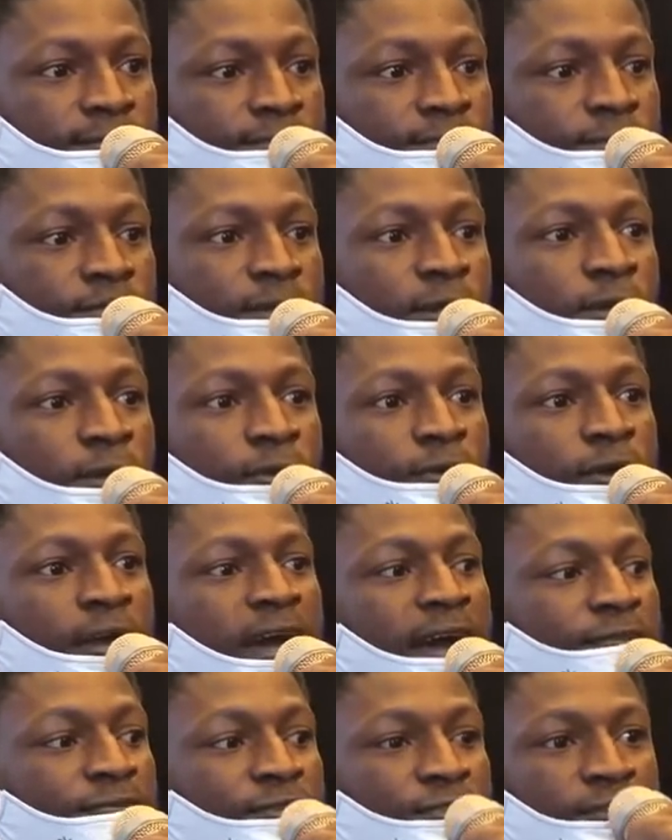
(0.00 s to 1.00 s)
you know, because we
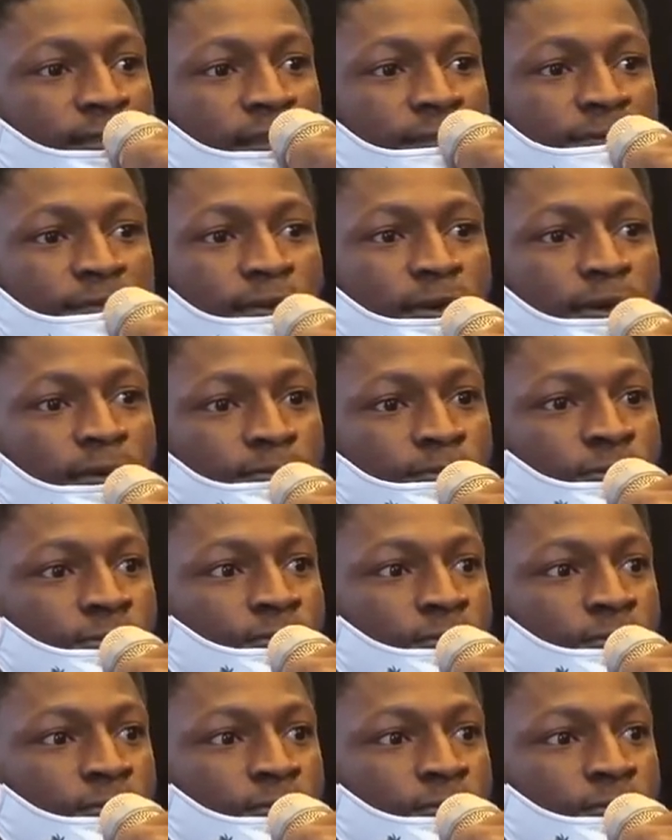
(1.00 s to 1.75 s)
have uniforms,